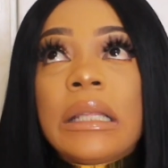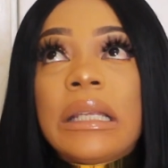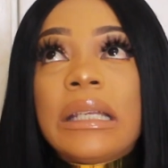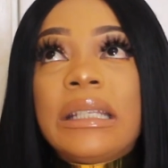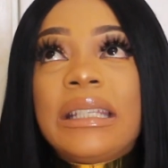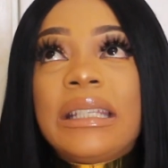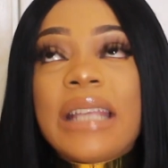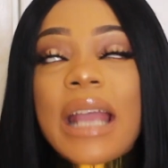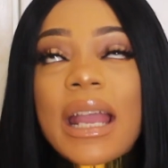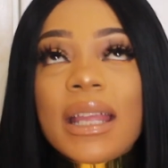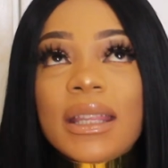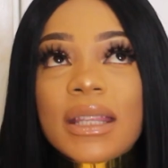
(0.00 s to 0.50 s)
The
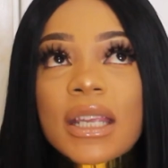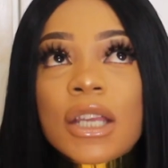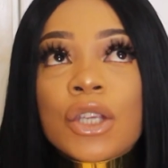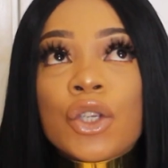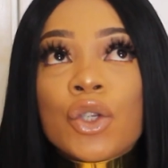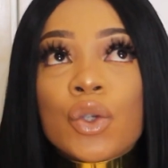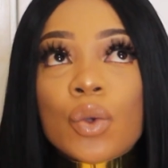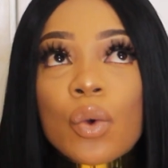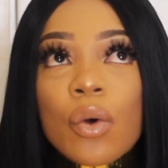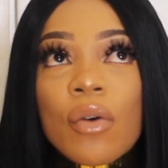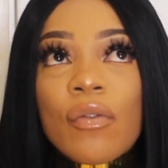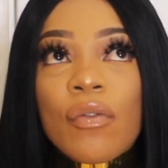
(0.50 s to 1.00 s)
dent
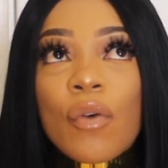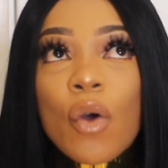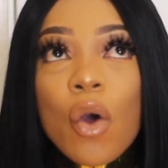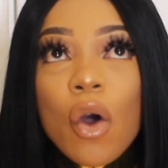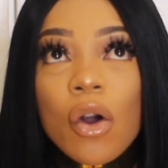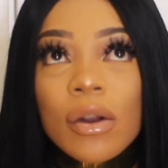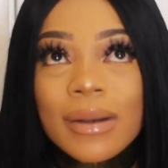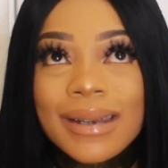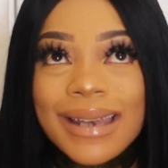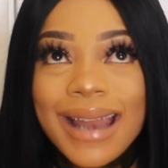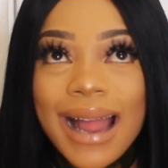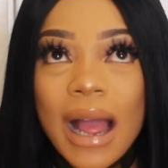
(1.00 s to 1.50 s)
is sort of
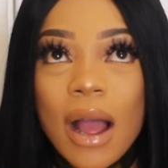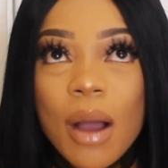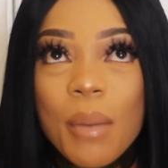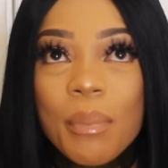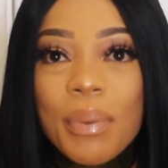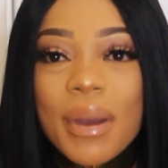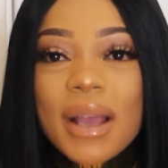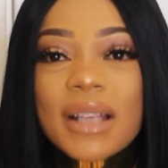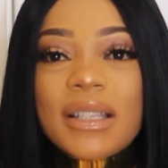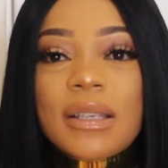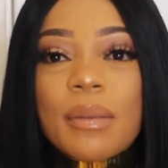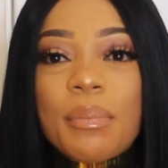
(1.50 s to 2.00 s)
gone now,
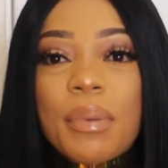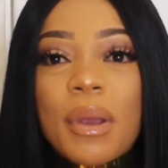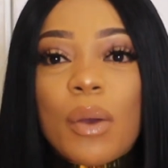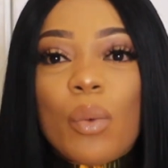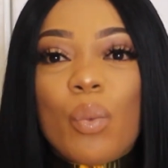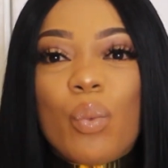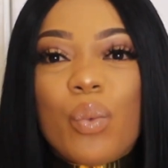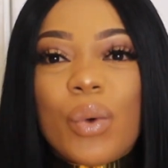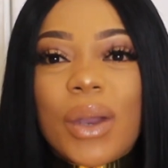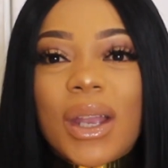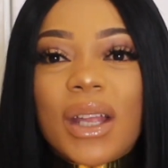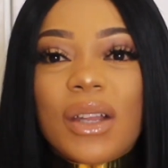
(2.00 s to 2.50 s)
but it's a bit
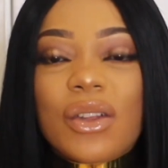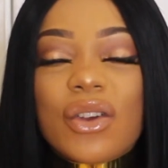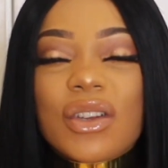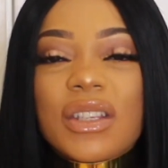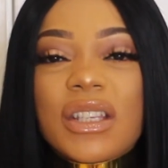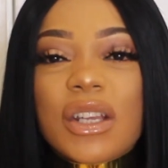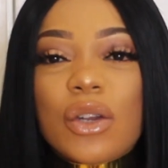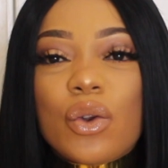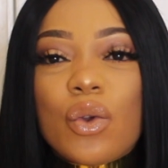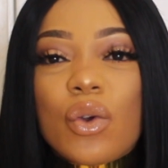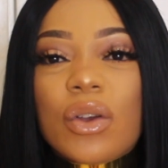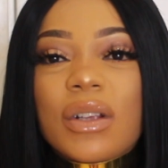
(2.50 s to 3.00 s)
weird
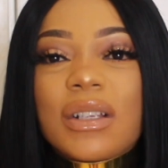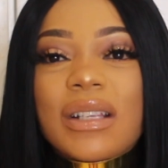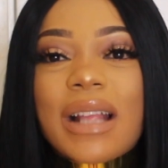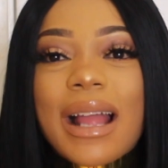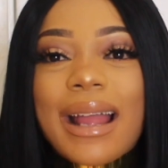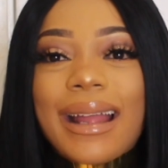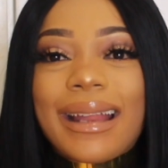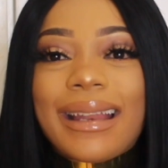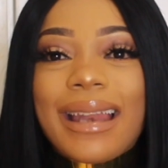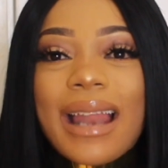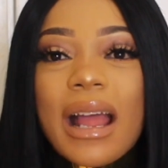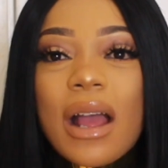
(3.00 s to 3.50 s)
because it looks
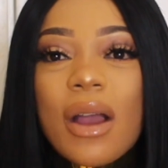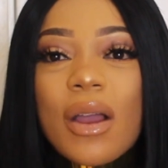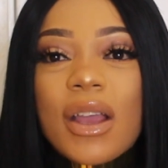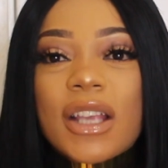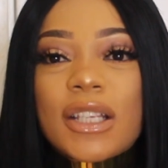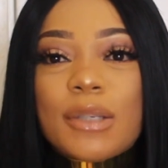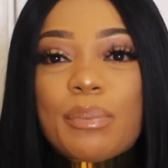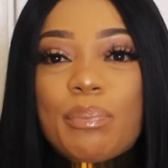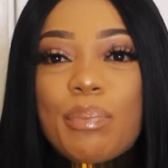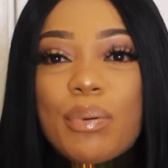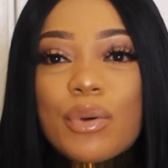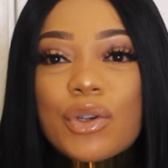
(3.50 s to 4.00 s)
like now
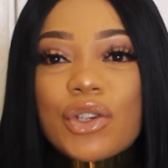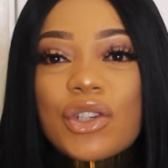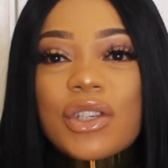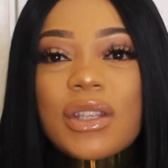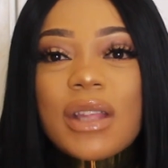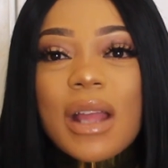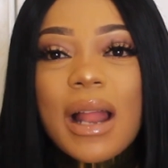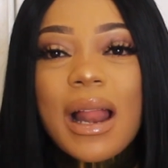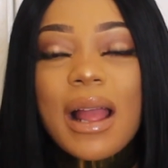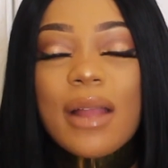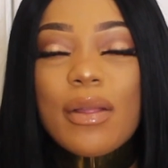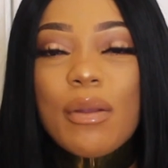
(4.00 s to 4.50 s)
it's
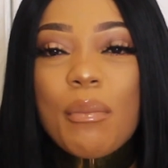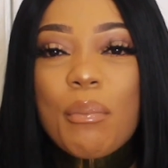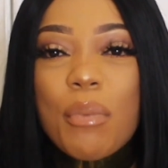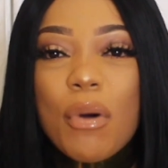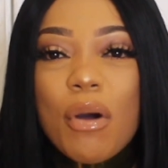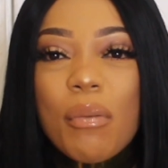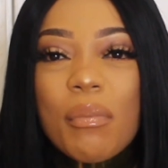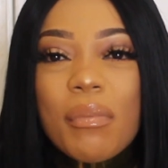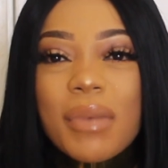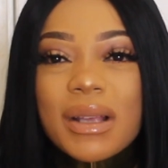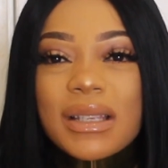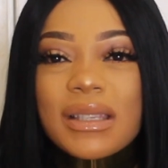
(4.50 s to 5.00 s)
pushed that the
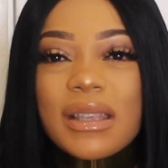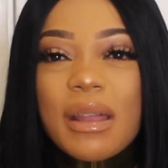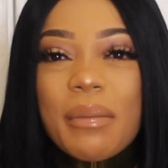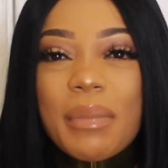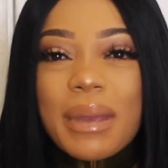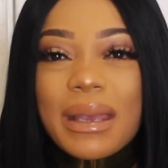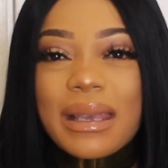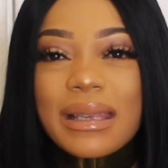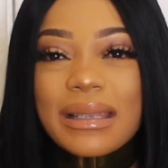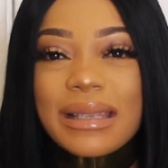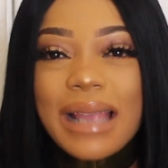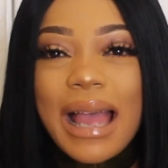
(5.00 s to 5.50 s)
bottom of my
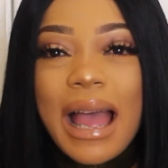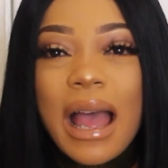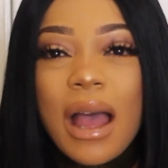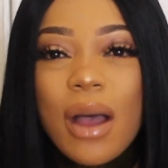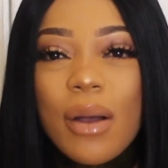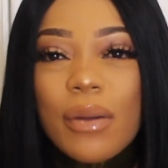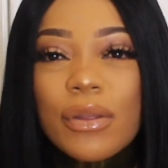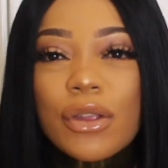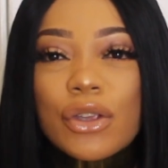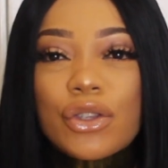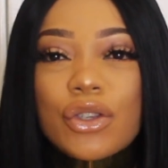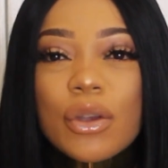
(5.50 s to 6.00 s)
stomach is
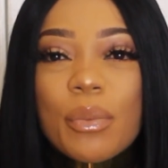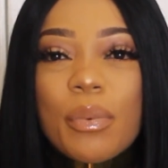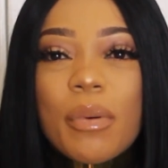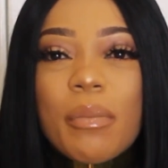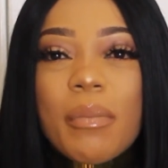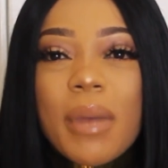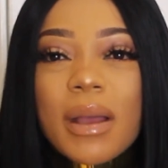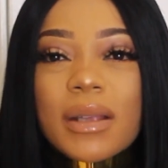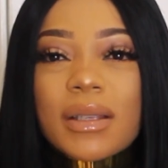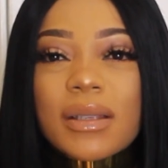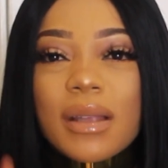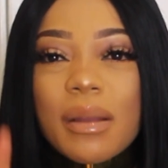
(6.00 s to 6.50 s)
out and the top of
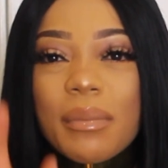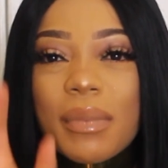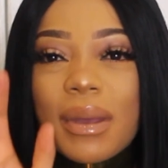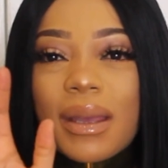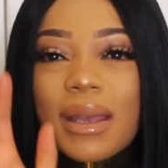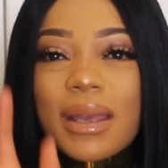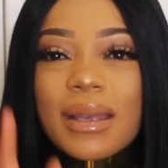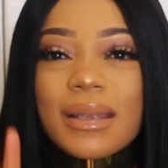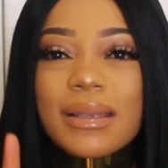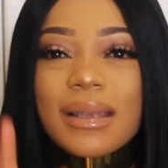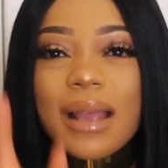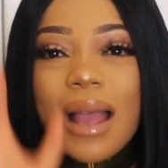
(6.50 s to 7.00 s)
my
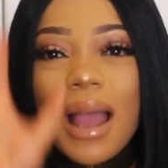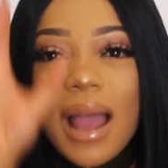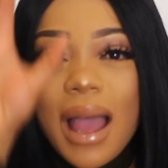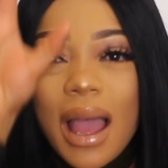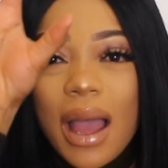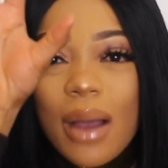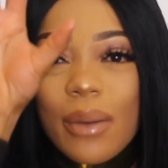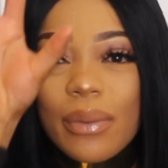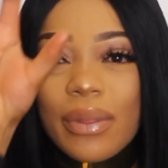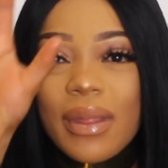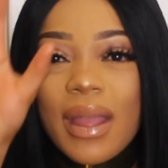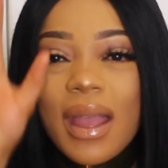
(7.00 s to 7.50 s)
stomach is
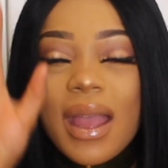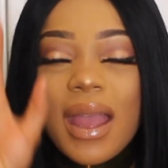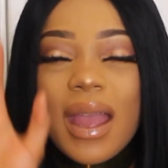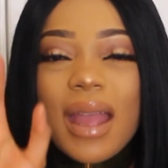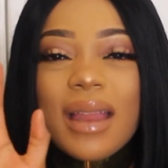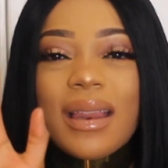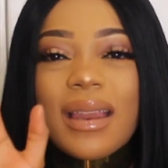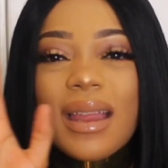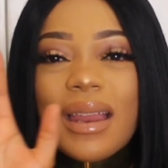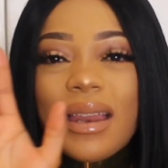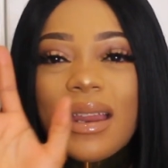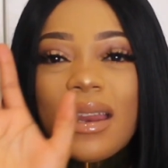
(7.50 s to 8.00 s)
out
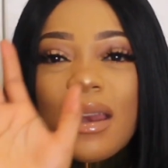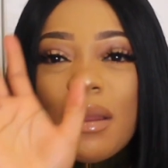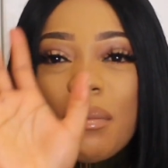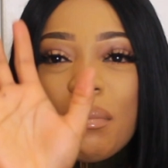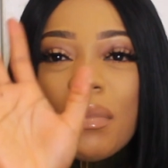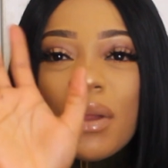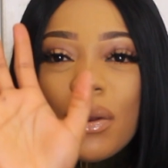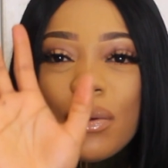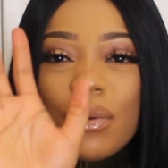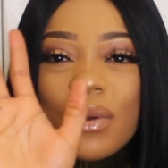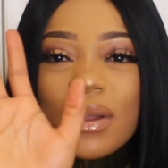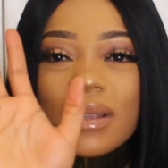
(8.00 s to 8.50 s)
there, and then in the
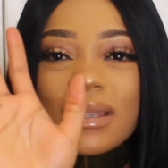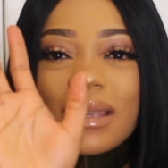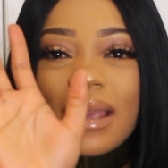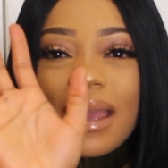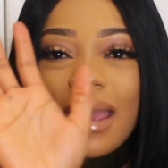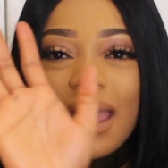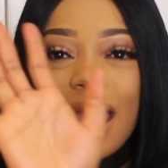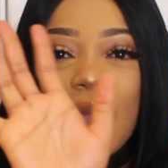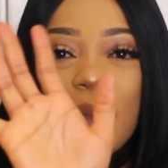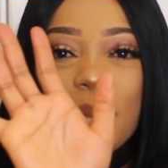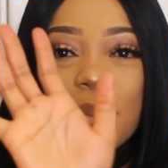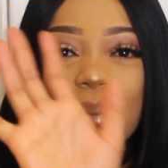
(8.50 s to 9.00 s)
middle there's
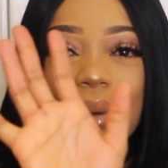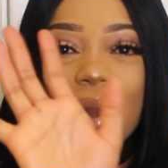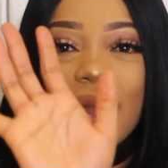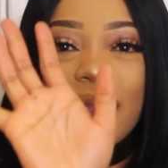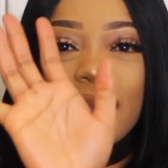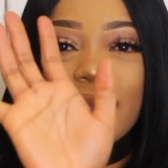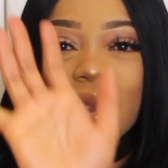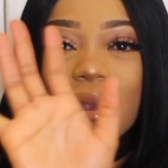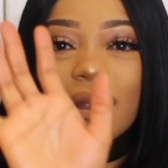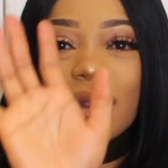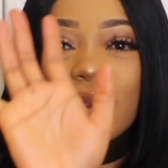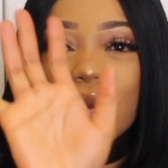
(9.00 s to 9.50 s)
a gap,
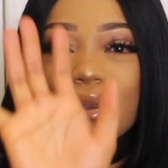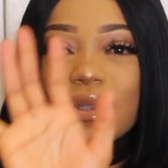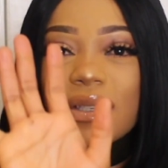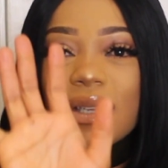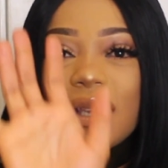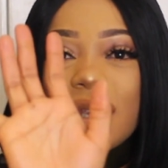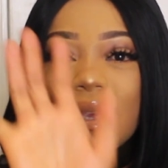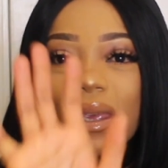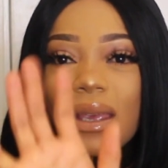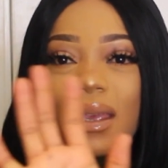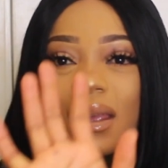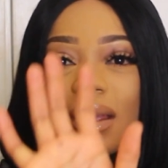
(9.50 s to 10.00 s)
like you
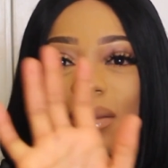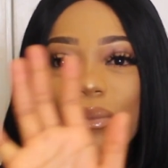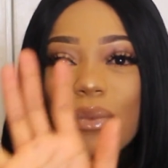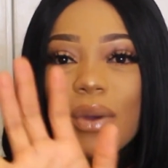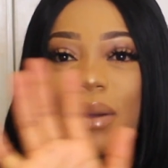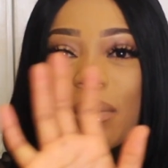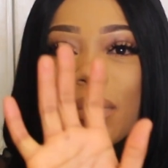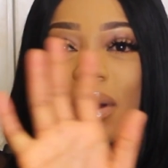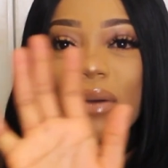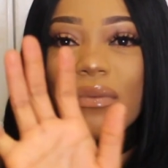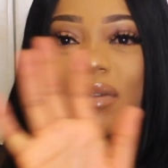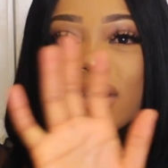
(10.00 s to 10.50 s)
see here
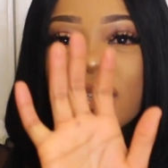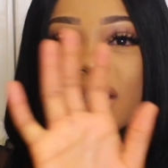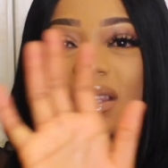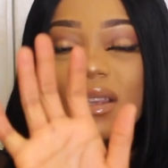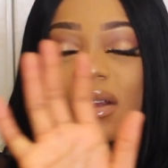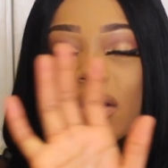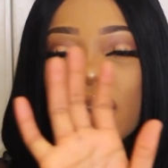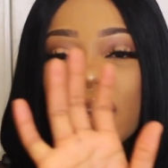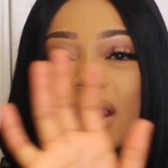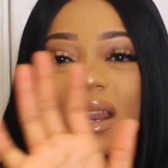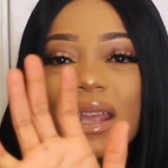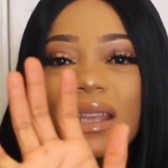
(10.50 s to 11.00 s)
where my wrists
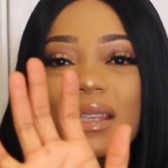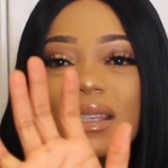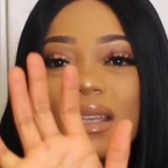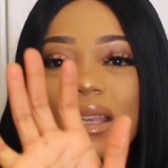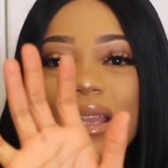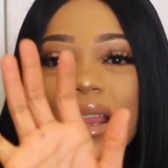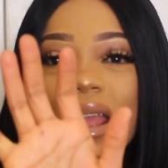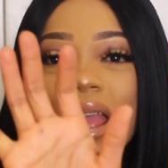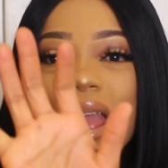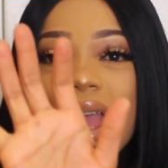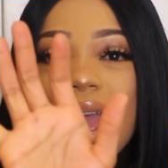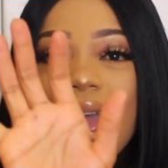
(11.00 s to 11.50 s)
are
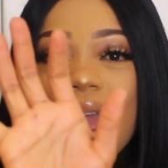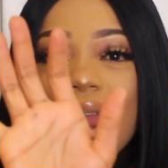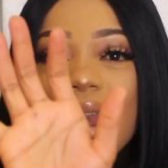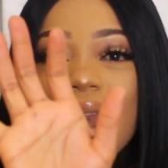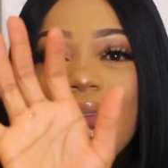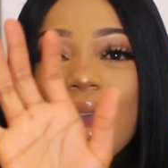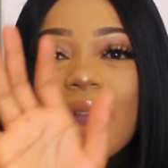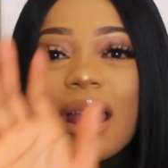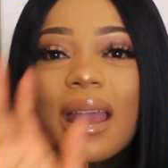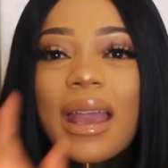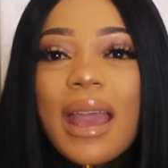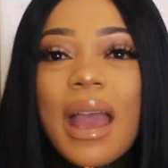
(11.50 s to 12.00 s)
connecting, had
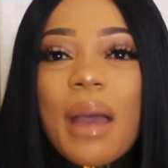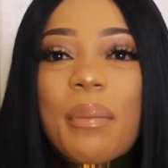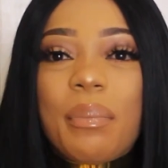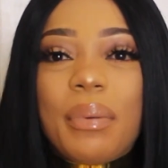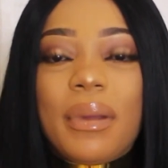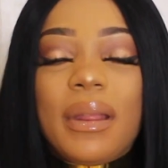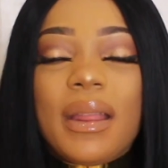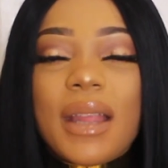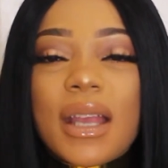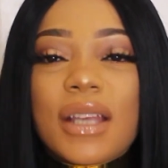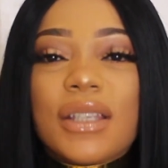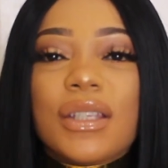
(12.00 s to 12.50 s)
like a
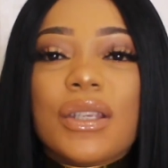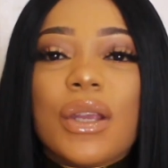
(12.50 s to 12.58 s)
gap in there.